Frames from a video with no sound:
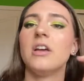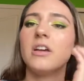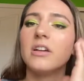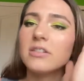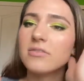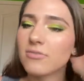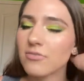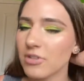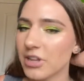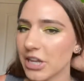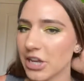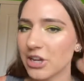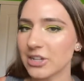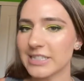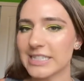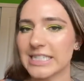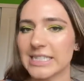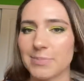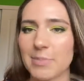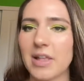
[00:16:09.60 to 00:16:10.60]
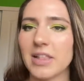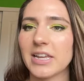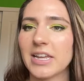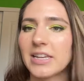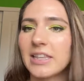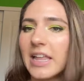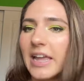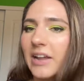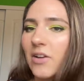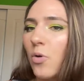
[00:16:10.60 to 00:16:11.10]
really good smelling
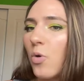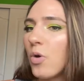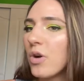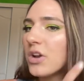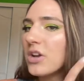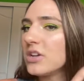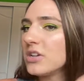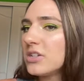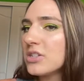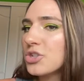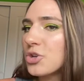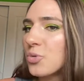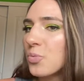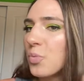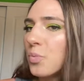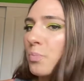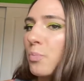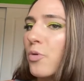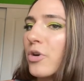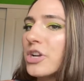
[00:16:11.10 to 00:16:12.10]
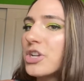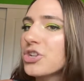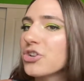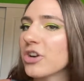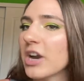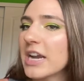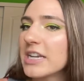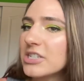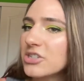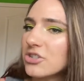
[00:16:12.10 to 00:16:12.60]
like oils or
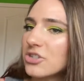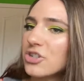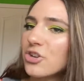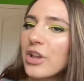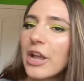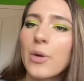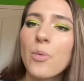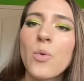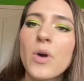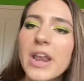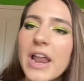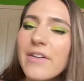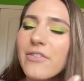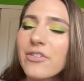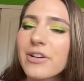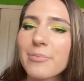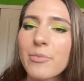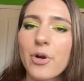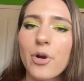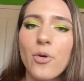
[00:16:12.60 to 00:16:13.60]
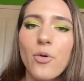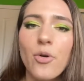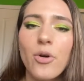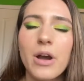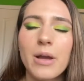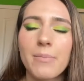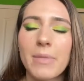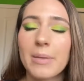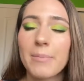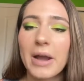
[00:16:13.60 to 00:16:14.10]
moisturizers or like whatever
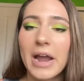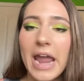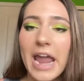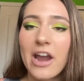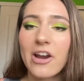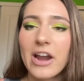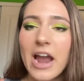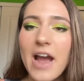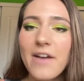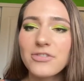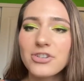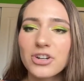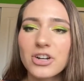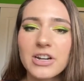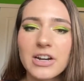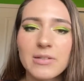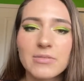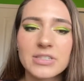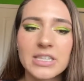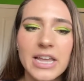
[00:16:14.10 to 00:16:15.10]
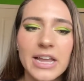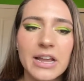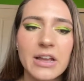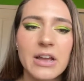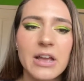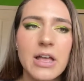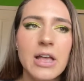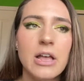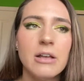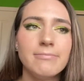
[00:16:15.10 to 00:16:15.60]
in my hair after, and I was like,
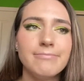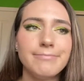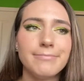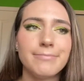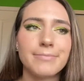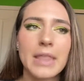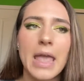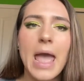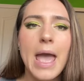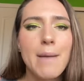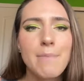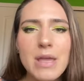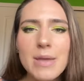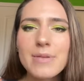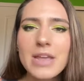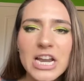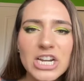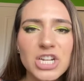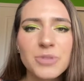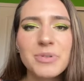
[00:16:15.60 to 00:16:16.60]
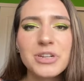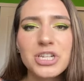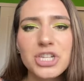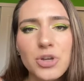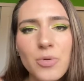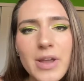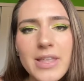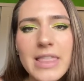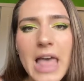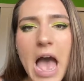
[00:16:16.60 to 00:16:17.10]
maybe I should be
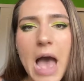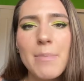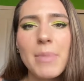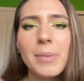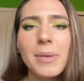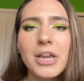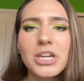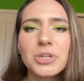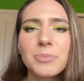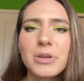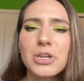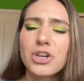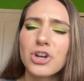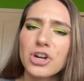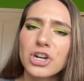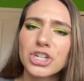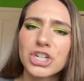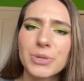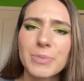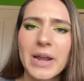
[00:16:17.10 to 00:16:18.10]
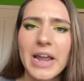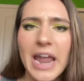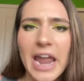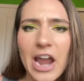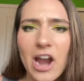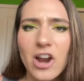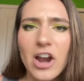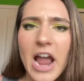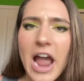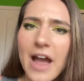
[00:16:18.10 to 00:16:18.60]
doing that. Maybe I should be nourishing my
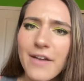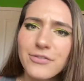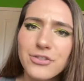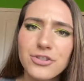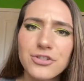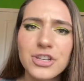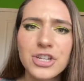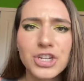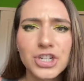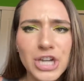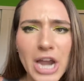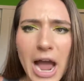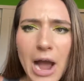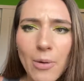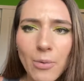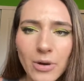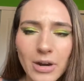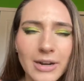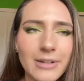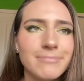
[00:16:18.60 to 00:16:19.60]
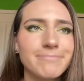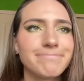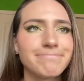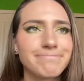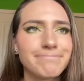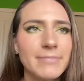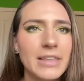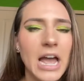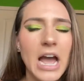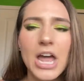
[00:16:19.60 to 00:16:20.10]
hair after the shower.
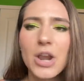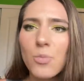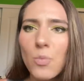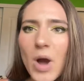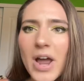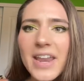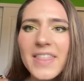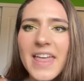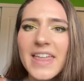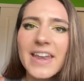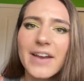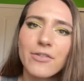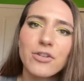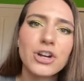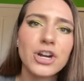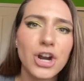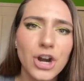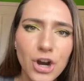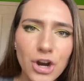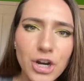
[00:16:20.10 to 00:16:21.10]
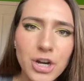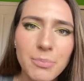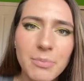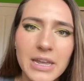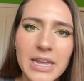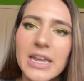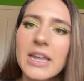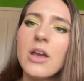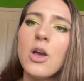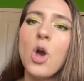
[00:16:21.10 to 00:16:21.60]
Why did that never occur to
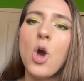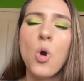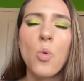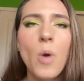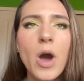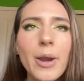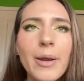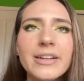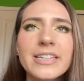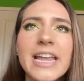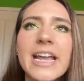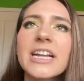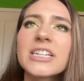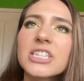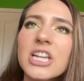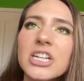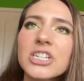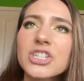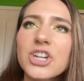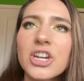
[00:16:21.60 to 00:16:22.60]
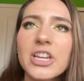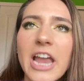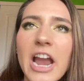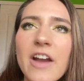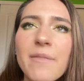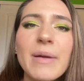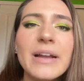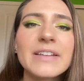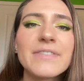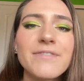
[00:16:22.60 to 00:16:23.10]
me? Why do I take such good care of
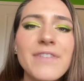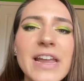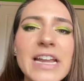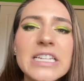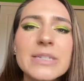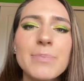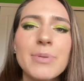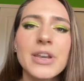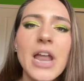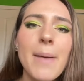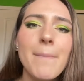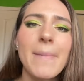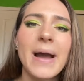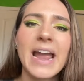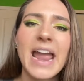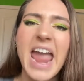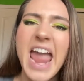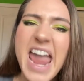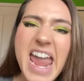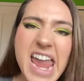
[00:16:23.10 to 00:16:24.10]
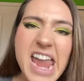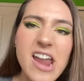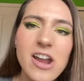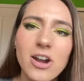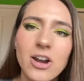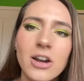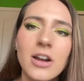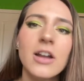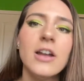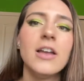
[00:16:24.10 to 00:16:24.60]
my face but not my
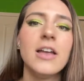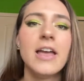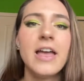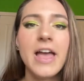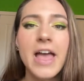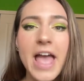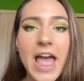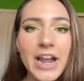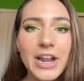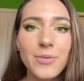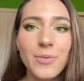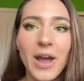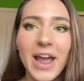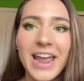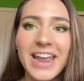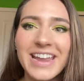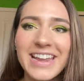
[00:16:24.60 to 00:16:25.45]
hair? Anyway,